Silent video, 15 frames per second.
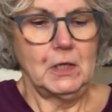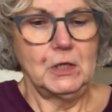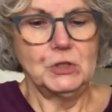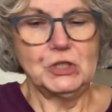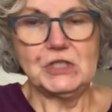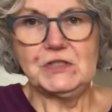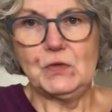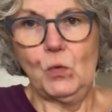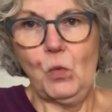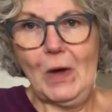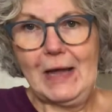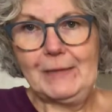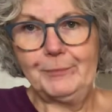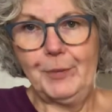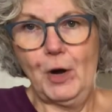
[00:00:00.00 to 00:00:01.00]
just the
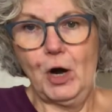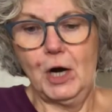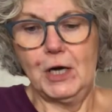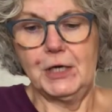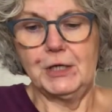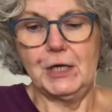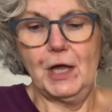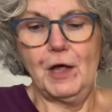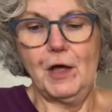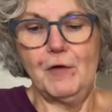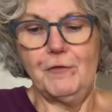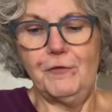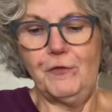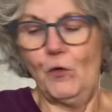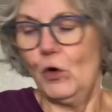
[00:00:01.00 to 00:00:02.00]
white part
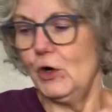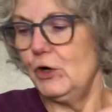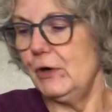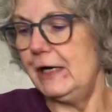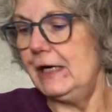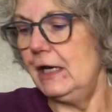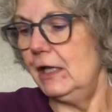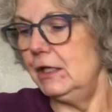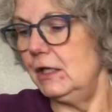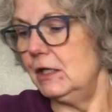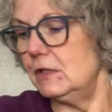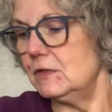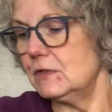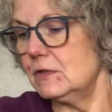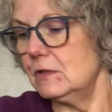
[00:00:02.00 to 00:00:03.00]
of 4 green
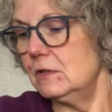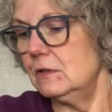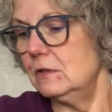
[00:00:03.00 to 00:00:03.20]
onions.